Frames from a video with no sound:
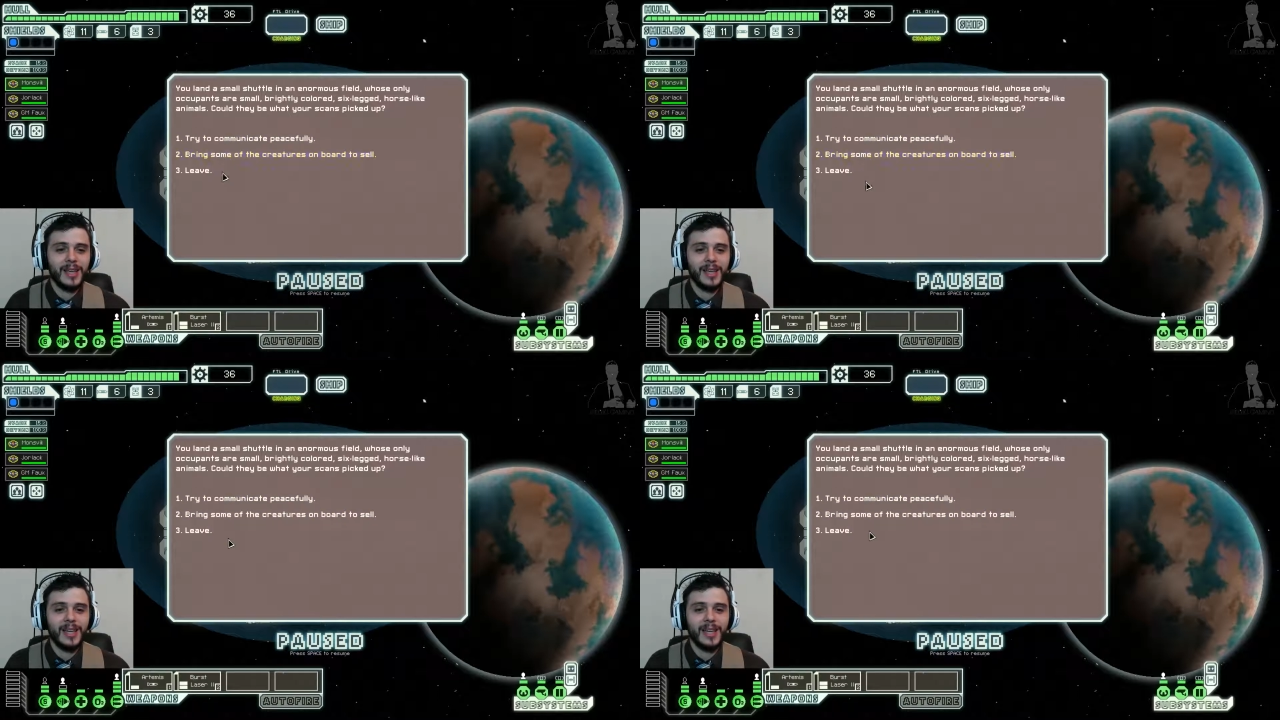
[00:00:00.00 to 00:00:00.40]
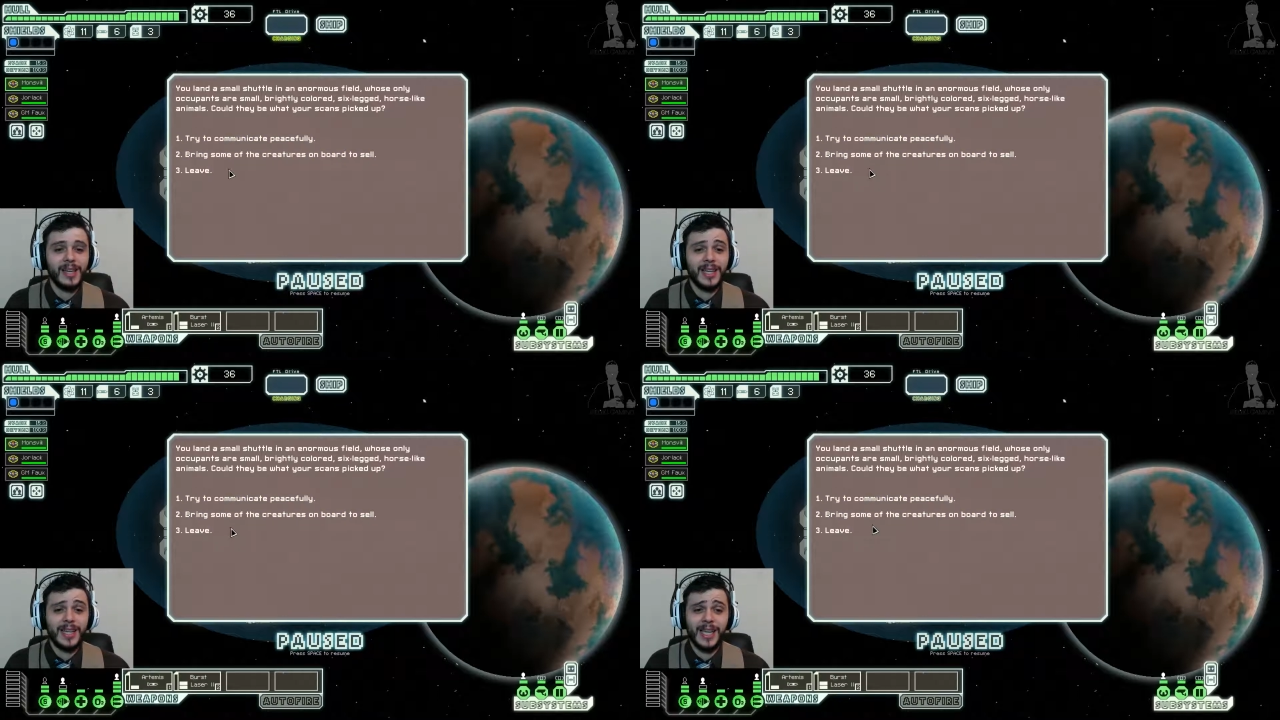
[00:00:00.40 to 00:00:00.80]

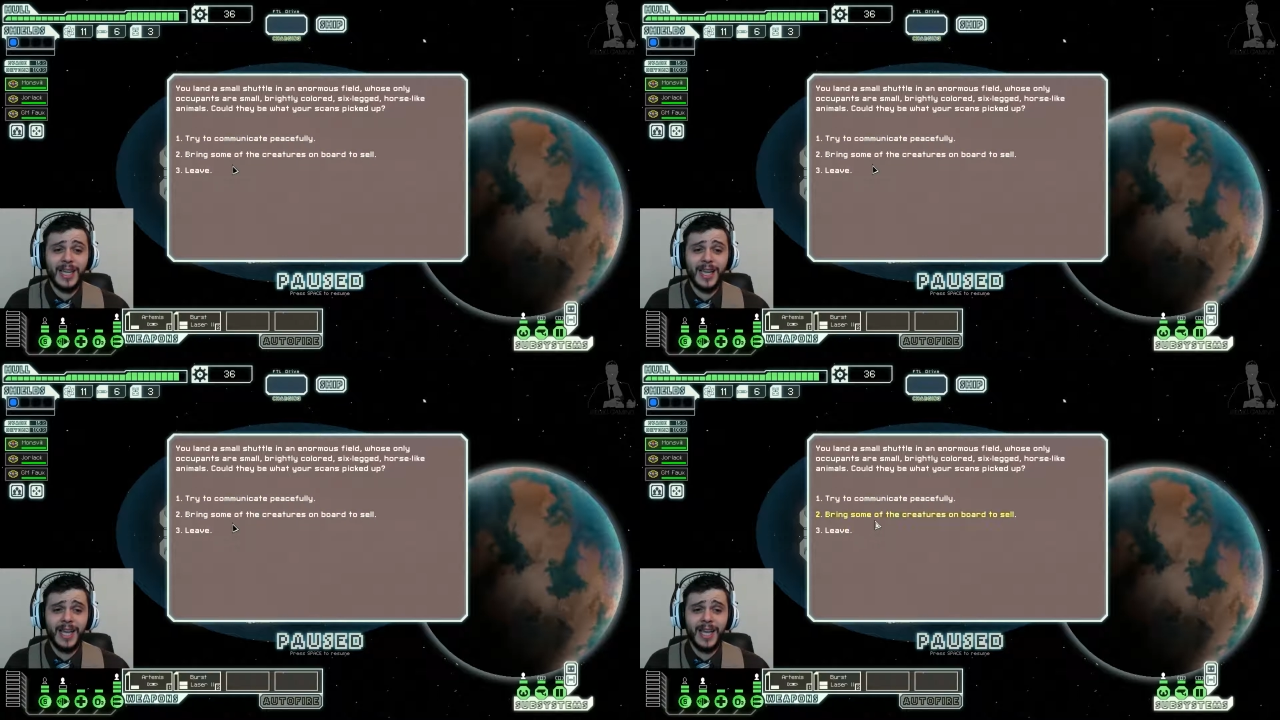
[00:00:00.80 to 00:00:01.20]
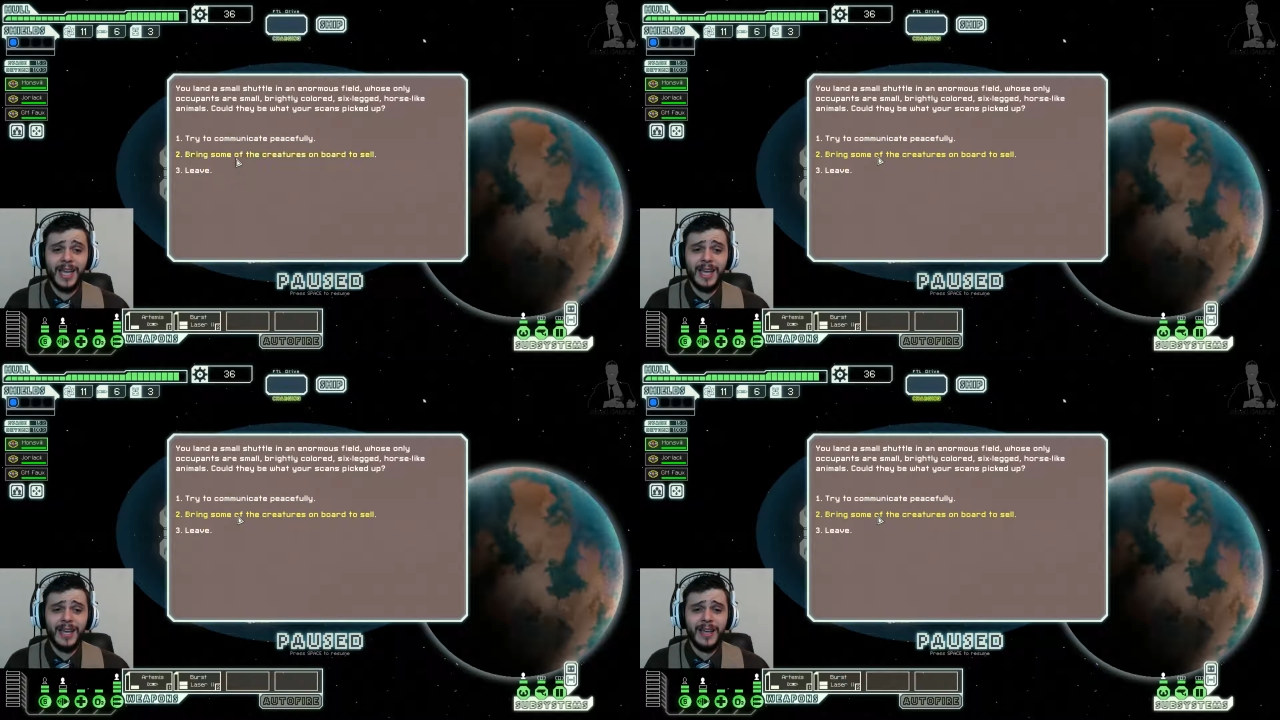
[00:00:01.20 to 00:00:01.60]

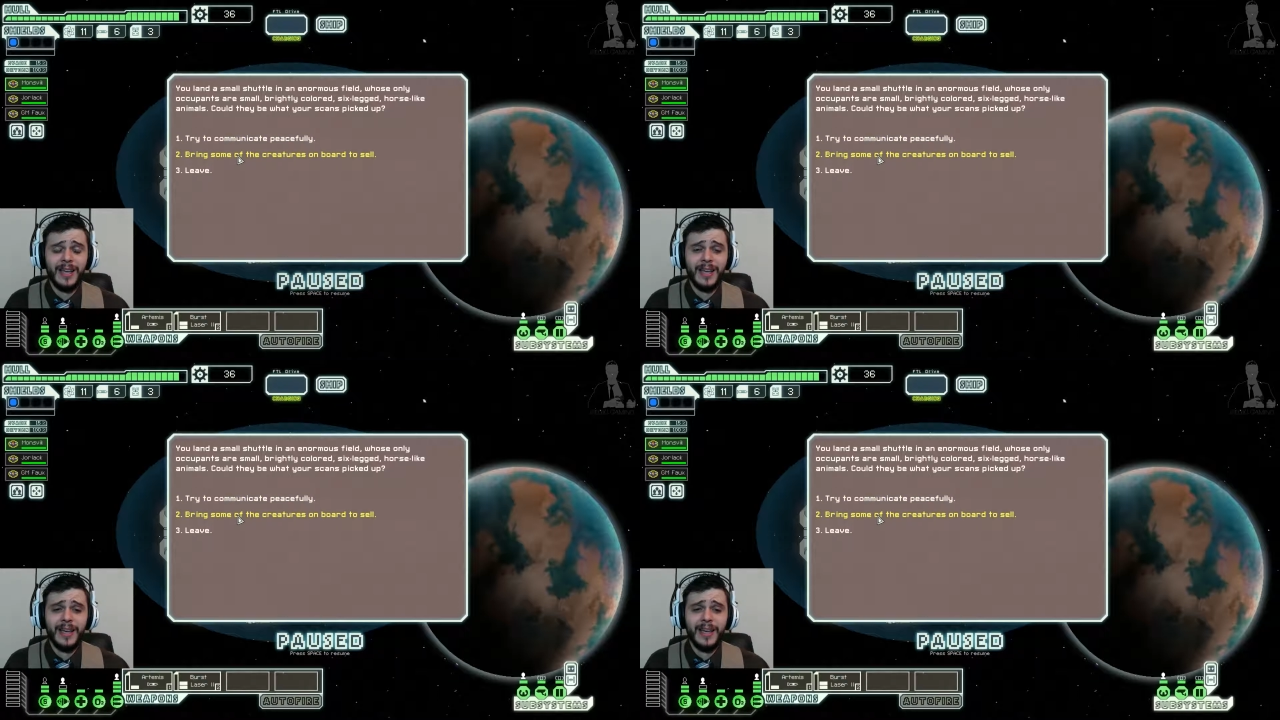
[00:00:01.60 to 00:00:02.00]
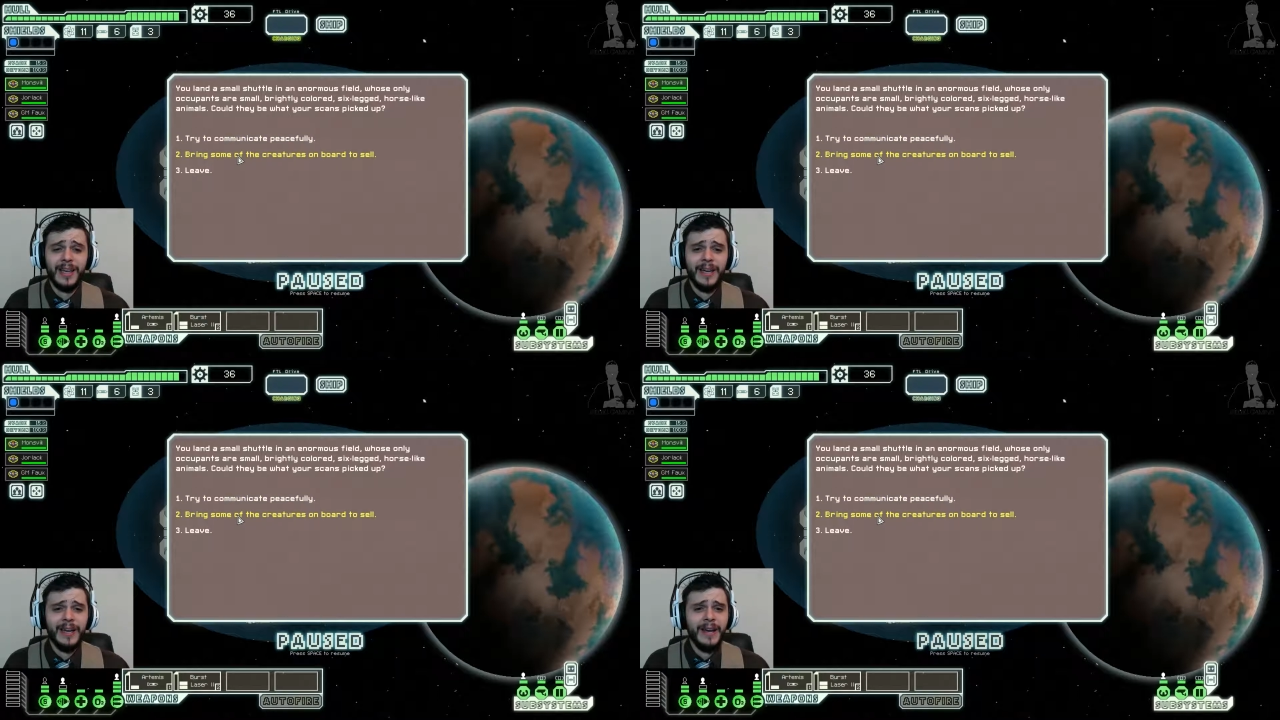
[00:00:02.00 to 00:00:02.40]

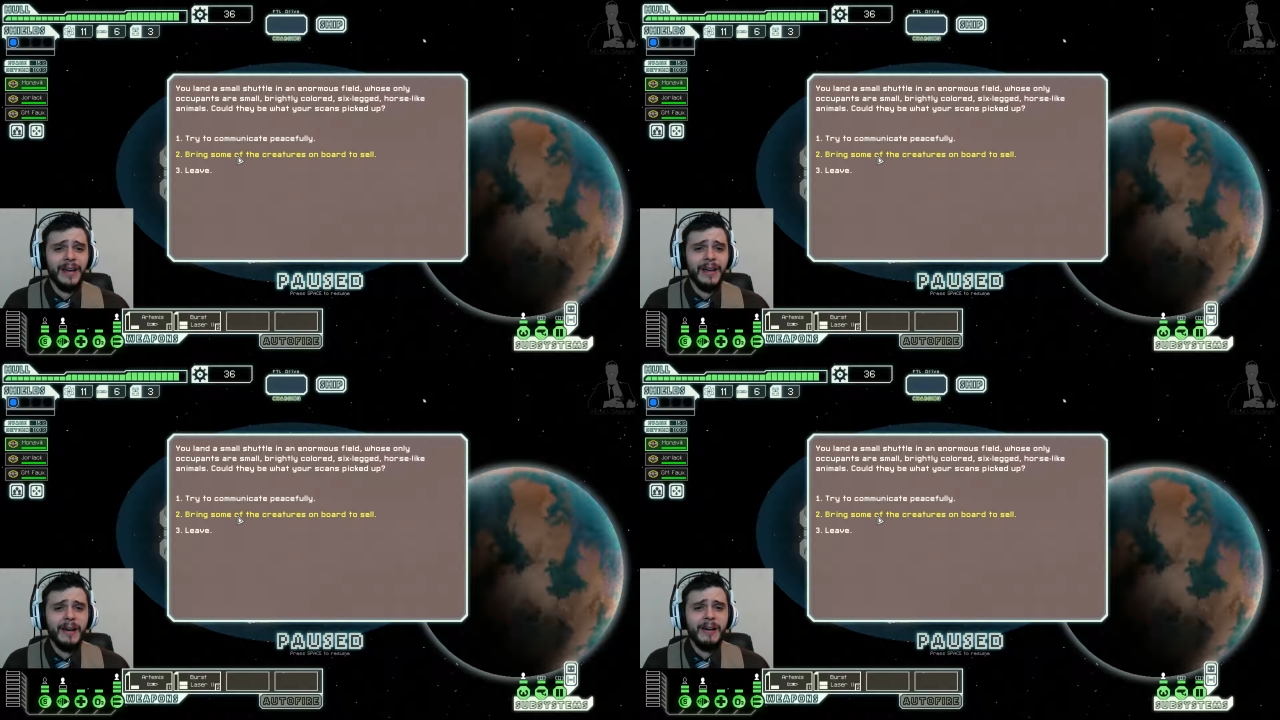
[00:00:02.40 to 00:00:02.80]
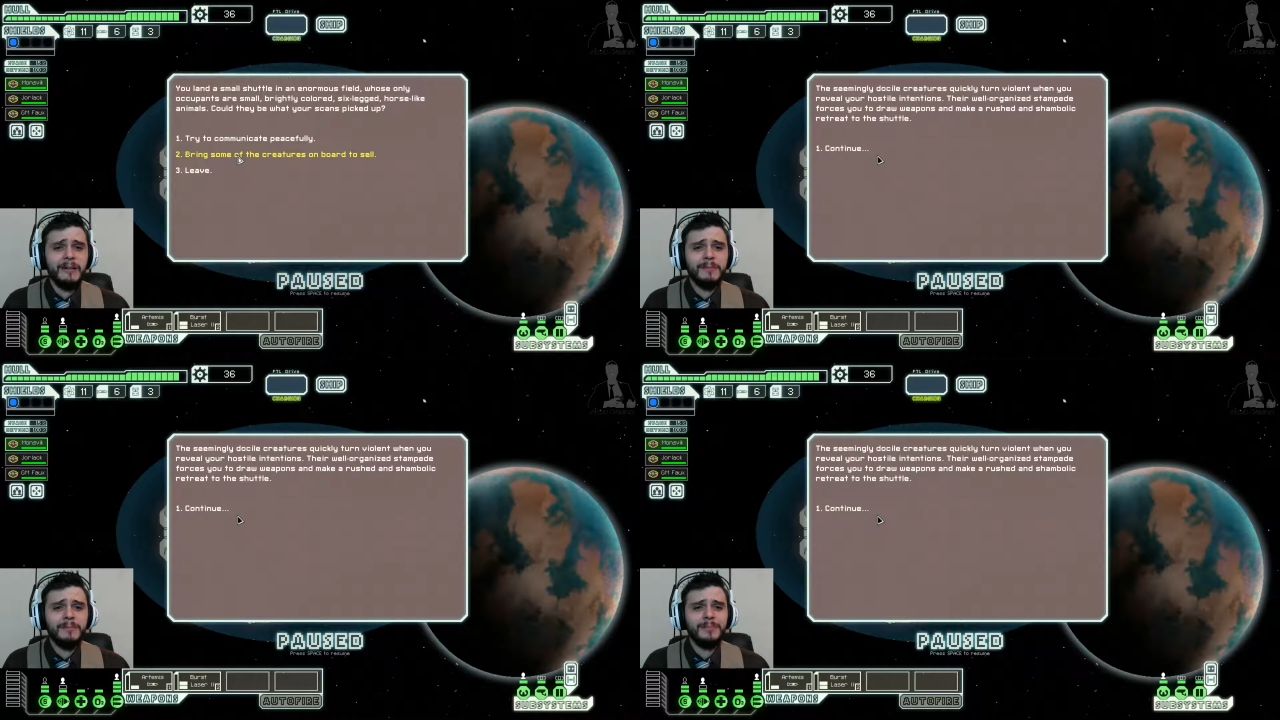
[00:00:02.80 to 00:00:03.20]

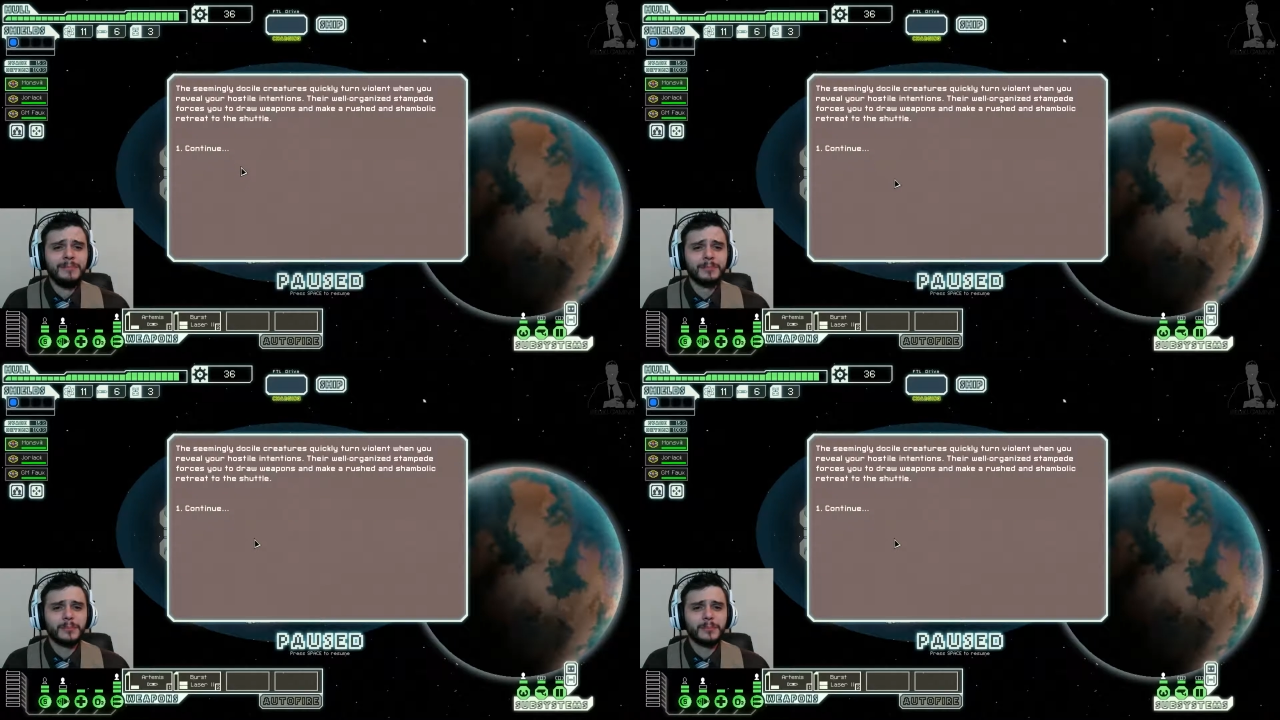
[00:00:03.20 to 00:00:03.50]
Nobody speaks.